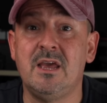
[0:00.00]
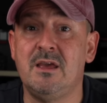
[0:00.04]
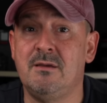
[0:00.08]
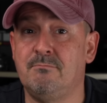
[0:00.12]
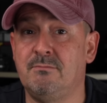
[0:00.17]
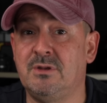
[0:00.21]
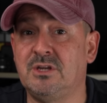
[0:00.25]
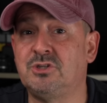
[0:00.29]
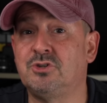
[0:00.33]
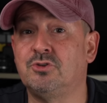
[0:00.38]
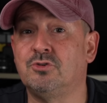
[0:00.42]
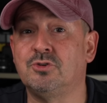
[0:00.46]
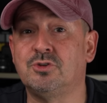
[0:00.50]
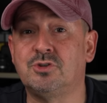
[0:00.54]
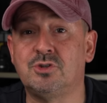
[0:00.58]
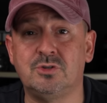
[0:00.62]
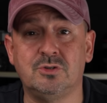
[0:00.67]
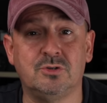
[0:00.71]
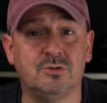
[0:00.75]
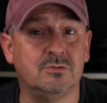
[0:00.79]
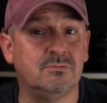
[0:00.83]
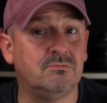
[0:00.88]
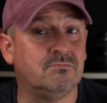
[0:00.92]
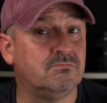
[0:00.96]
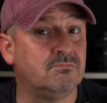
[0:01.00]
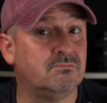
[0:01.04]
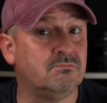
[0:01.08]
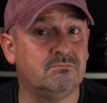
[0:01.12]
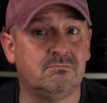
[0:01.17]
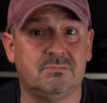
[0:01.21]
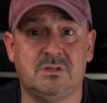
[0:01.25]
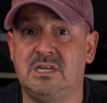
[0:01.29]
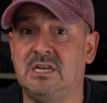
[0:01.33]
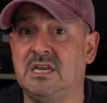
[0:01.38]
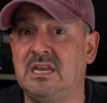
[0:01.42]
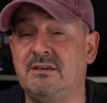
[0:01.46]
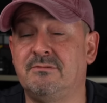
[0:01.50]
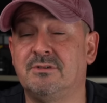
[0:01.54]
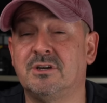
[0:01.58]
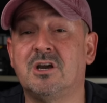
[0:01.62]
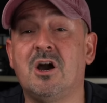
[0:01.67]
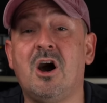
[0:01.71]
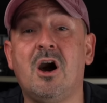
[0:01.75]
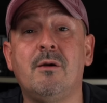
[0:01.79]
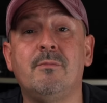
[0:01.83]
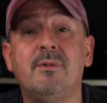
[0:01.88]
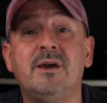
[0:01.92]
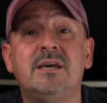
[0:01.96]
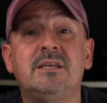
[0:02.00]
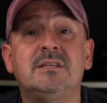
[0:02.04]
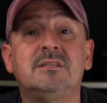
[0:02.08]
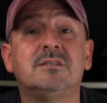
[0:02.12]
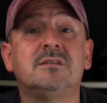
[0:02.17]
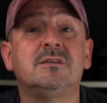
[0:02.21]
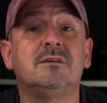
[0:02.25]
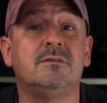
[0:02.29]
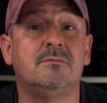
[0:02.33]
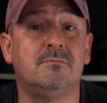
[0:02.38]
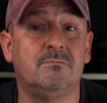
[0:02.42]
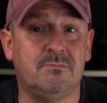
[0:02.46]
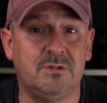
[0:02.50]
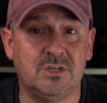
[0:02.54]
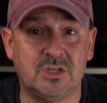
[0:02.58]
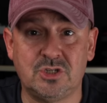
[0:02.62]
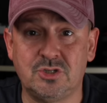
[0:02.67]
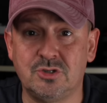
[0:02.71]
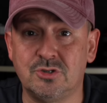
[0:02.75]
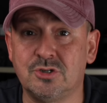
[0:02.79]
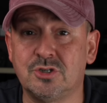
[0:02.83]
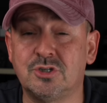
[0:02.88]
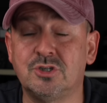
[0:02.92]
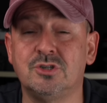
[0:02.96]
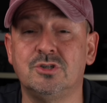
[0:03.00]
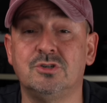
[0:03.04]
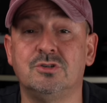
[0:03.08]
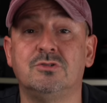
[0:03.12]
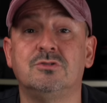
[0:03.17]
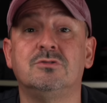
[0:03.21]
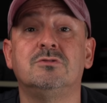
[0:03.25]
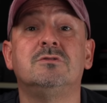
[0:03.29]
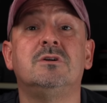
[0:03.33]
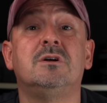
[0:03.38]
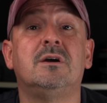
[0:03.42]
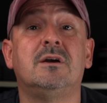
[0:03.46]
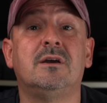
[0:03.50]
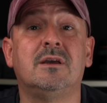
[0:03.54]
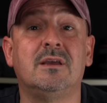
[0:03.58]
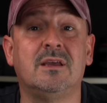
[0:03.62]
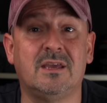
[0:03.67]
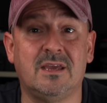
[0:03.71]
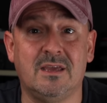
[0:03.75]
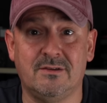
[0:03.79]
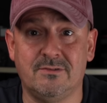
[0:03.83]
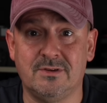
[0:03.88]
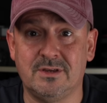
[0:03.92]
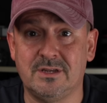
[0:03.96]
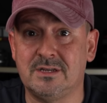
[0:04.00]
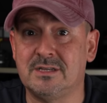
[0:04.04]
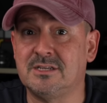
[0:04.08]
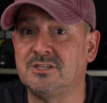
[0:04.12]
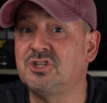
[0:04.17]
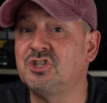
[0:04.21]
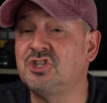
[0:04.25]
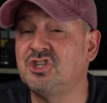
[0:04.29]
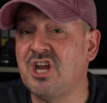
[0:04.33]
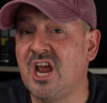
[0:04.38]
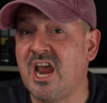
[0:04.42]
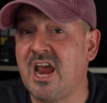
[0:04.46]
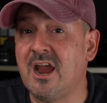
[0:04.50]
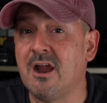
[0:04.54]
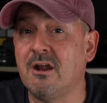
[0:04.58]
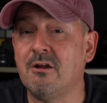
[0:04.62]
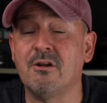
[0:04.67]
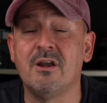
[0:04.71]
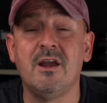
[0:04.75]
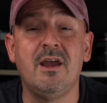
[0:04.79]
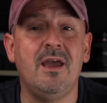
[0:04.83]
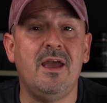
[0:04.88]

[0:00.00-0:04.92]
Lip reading: Make sure to leave a comment. Make sure to give it a share.